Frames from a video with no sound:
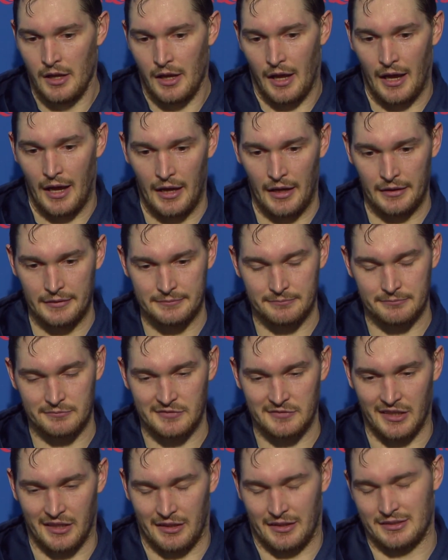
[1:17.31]

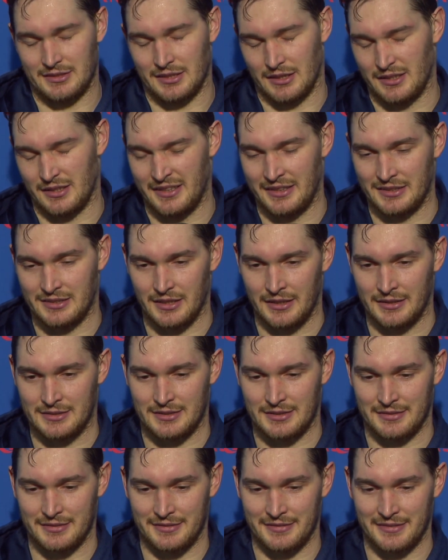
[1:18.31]
Yeah, like I said,
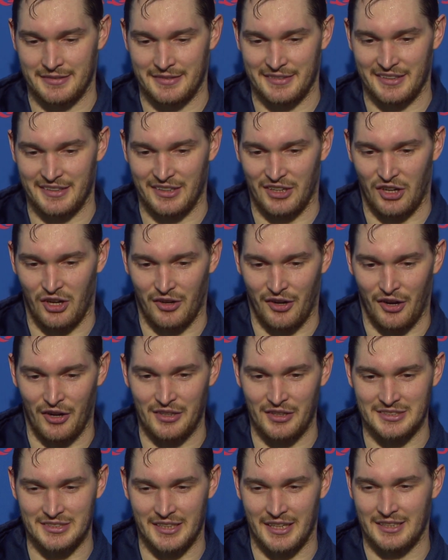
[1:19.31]
it's
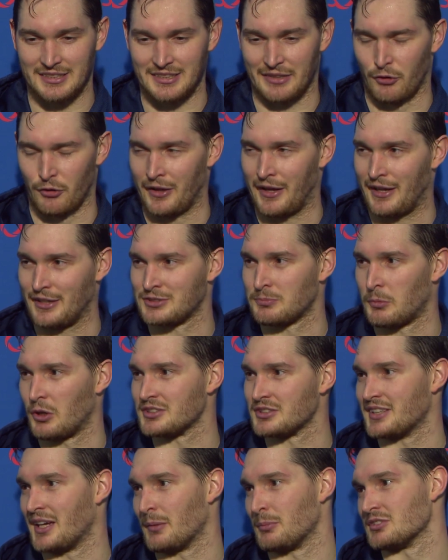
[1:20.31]
hard to say because I've only had a small
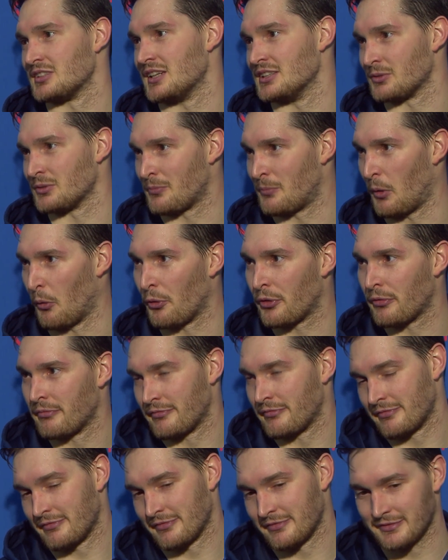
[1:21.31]
sample size with both
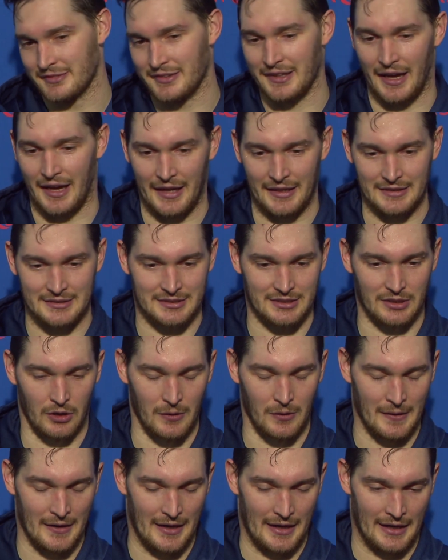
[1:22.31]
guys.
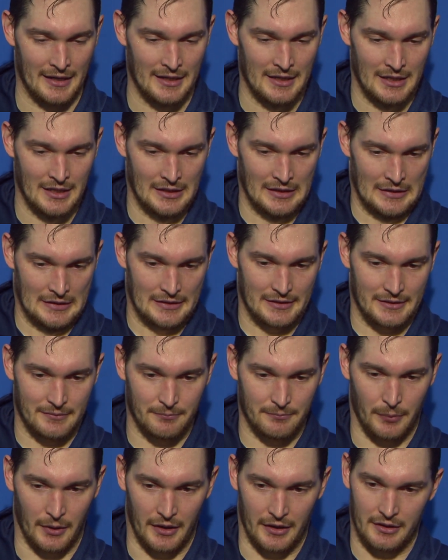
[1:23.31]
So,
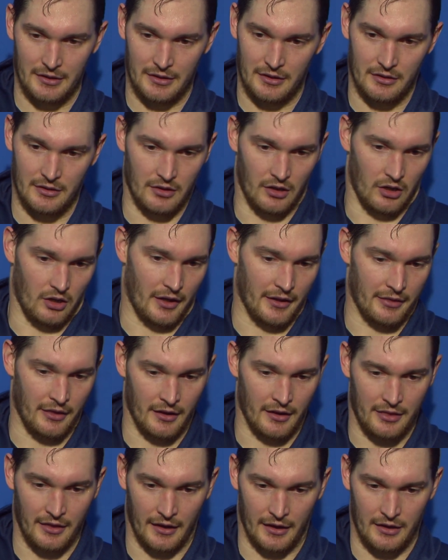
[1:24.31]
but, you know, I
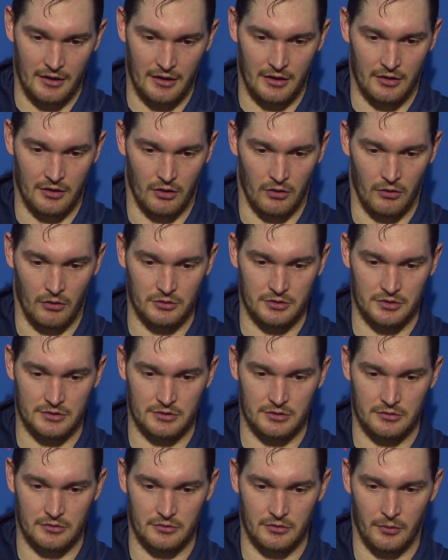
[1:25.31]
think that, you know,
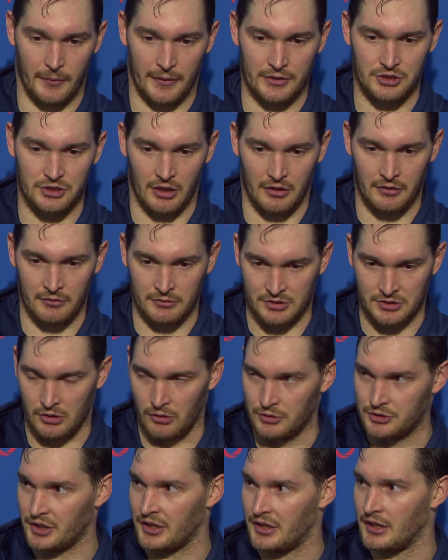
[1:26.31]
the way Sheldon's
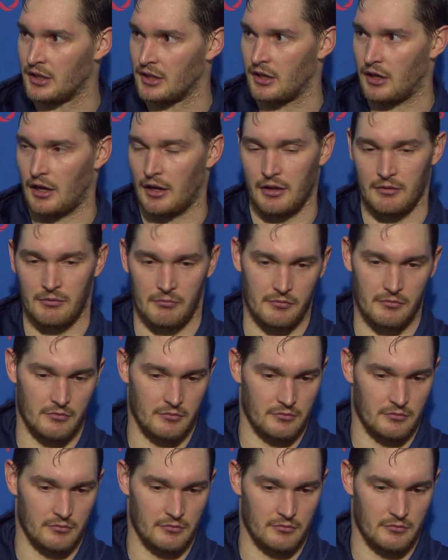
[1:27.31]
coaching here,